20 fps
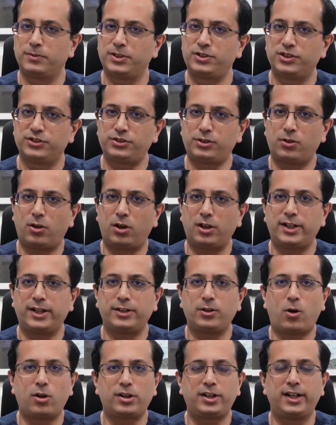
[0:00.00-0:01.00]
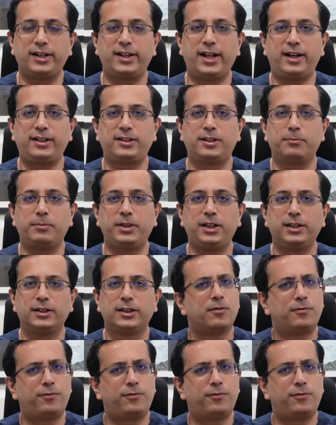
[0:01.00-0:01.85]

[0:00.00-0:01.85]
which is called an orchidectomy.